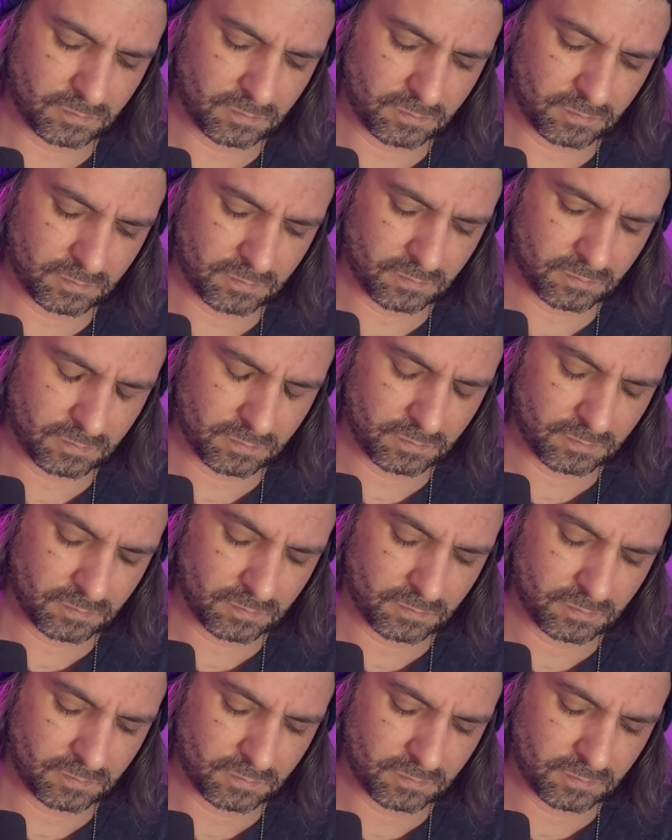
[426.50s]

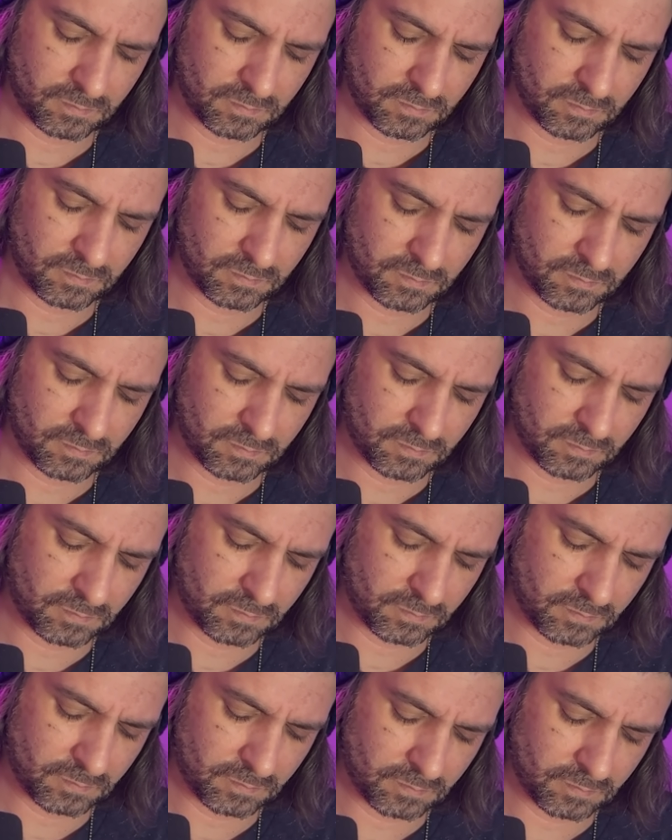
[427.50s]

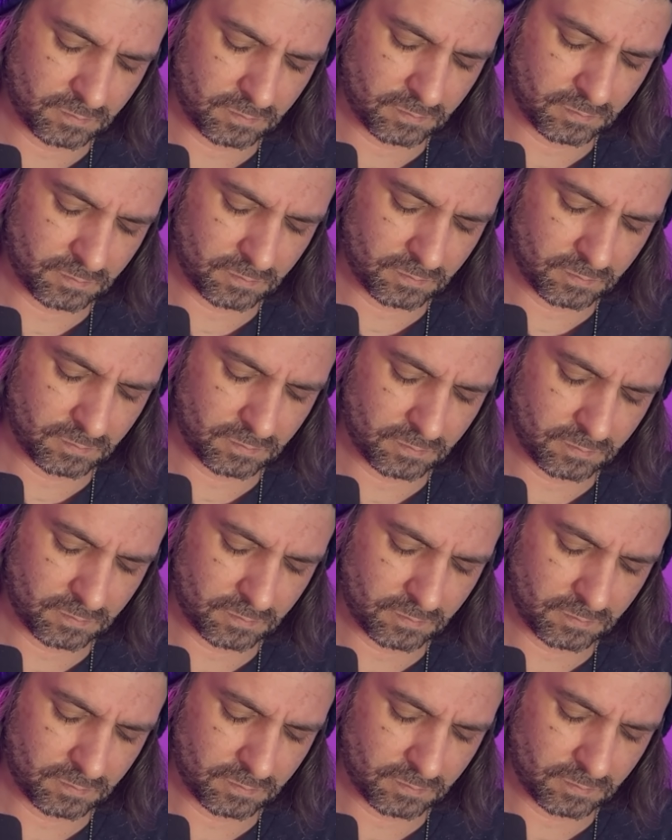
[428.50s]

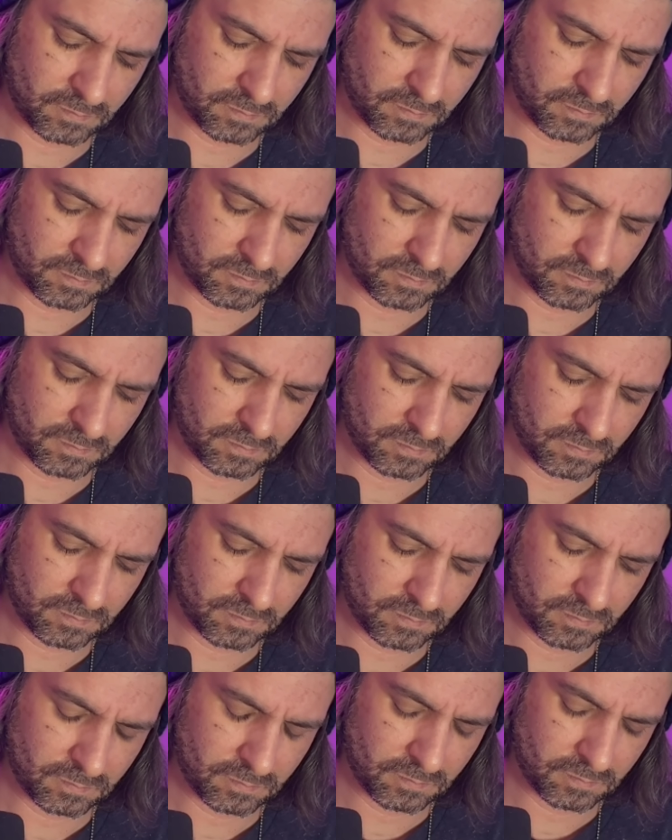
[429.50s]

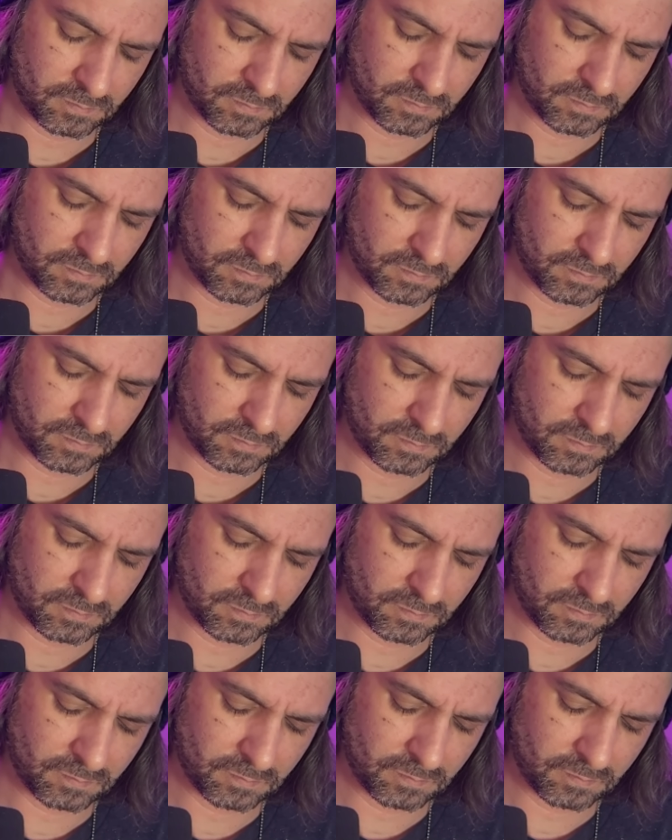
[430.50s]

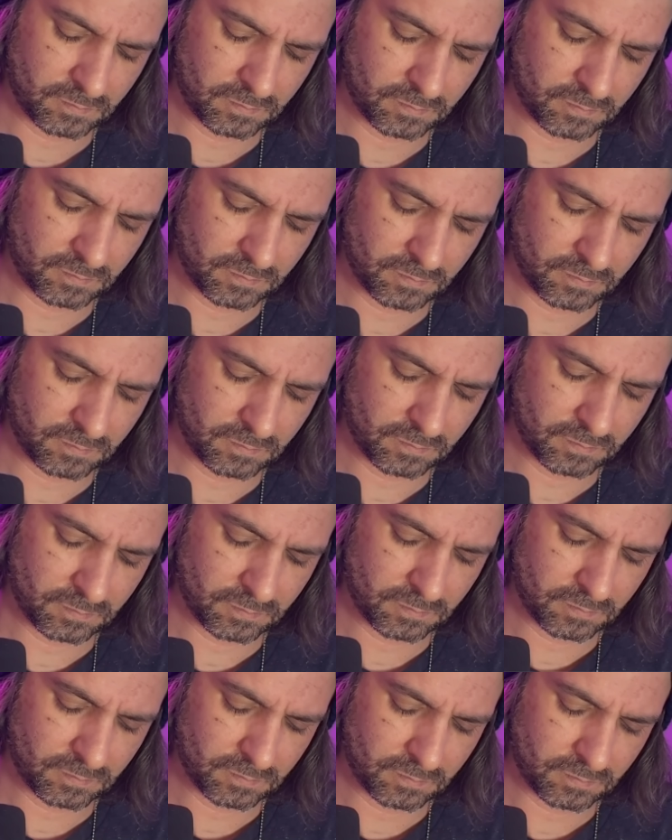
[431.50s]

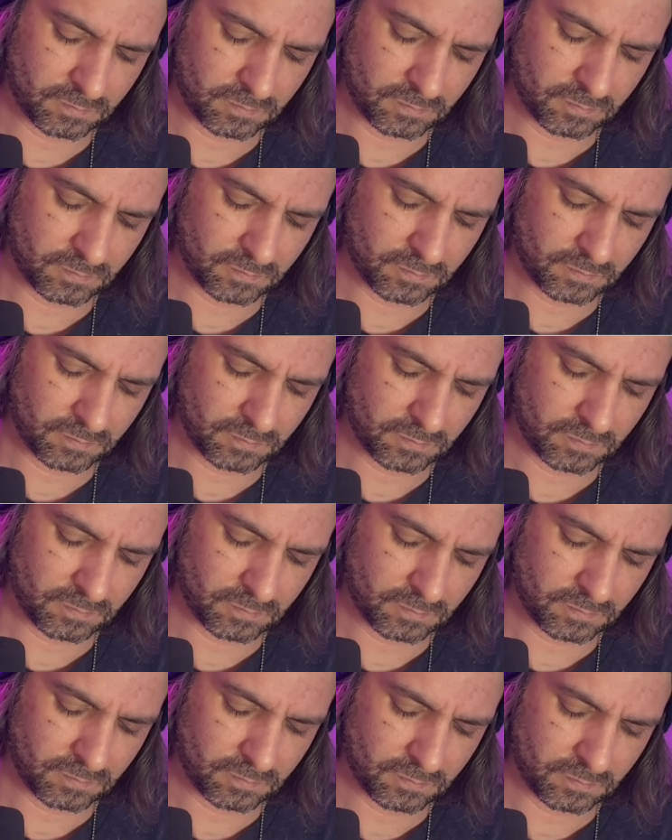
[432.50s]

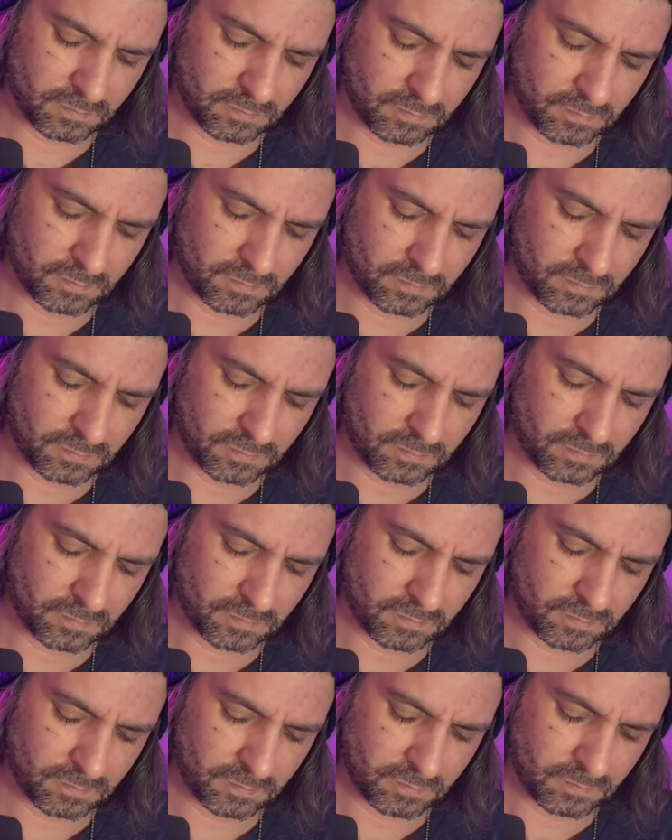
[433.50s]
(silent)